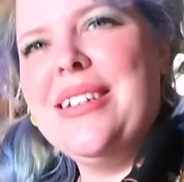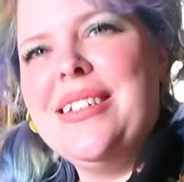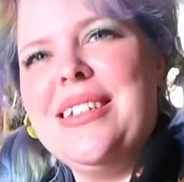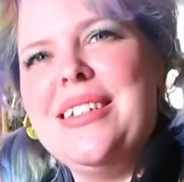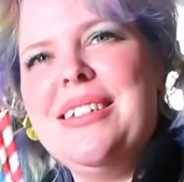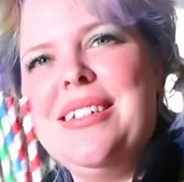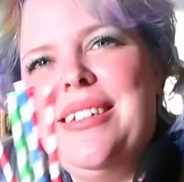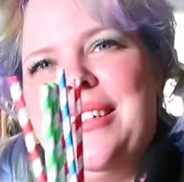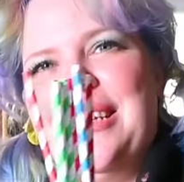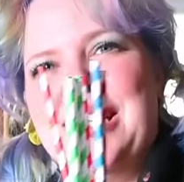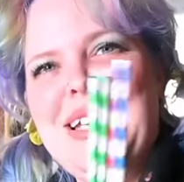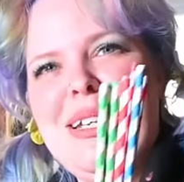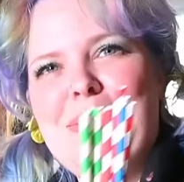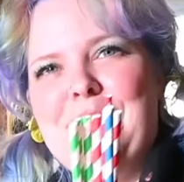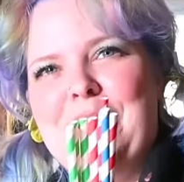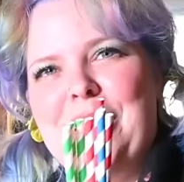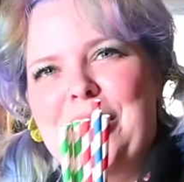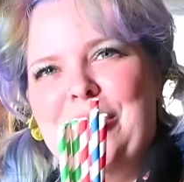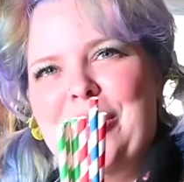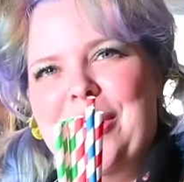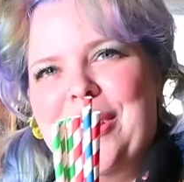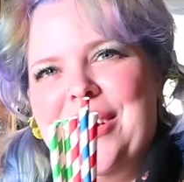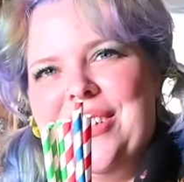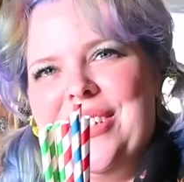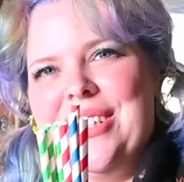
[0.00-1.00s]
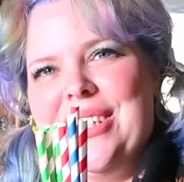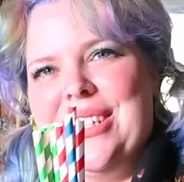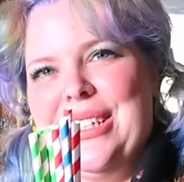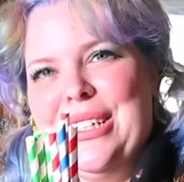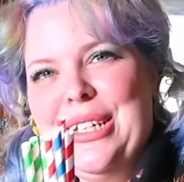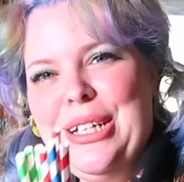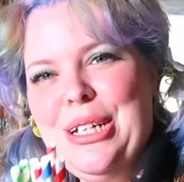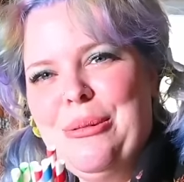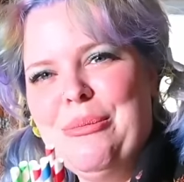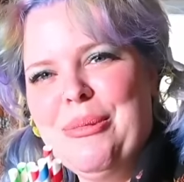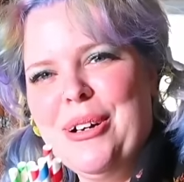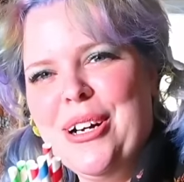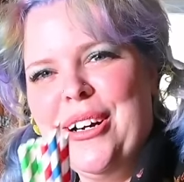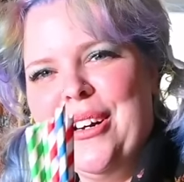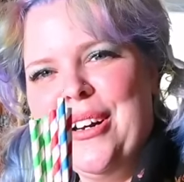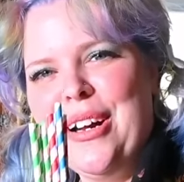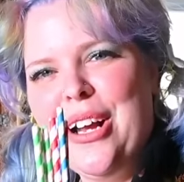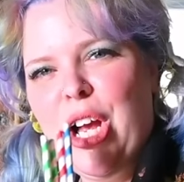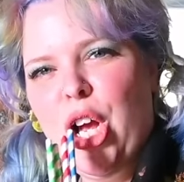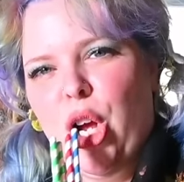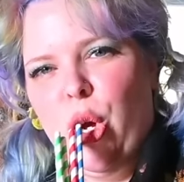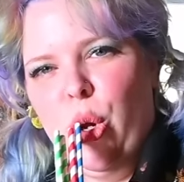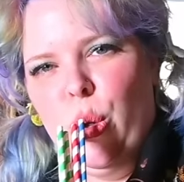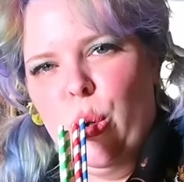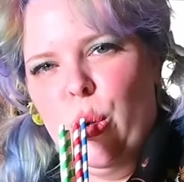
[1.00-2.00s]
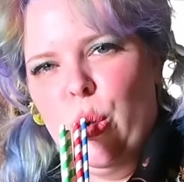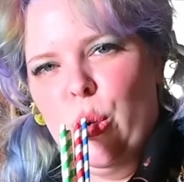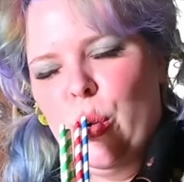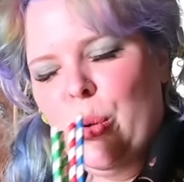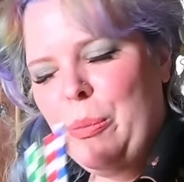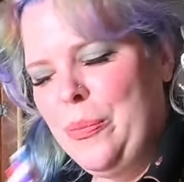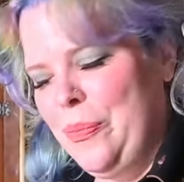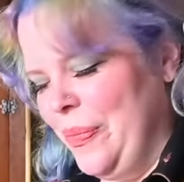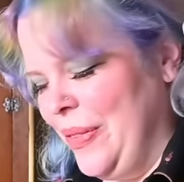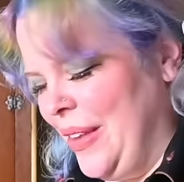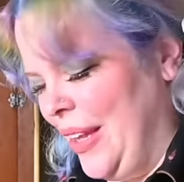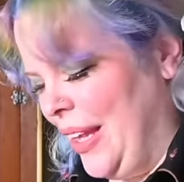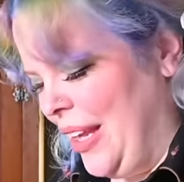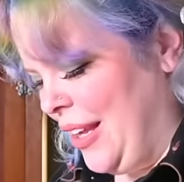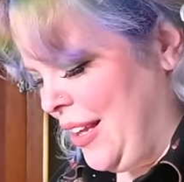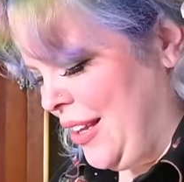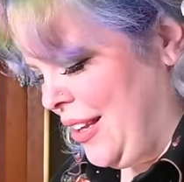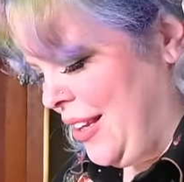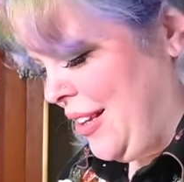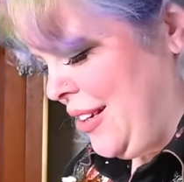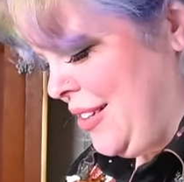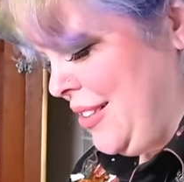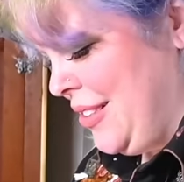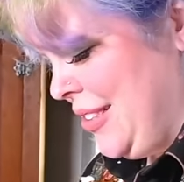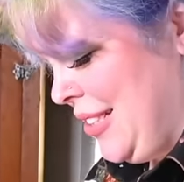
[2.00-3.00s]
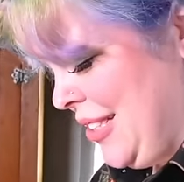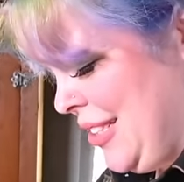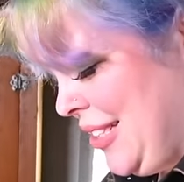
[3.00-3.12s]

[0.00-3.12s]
steam it with a steamer. And,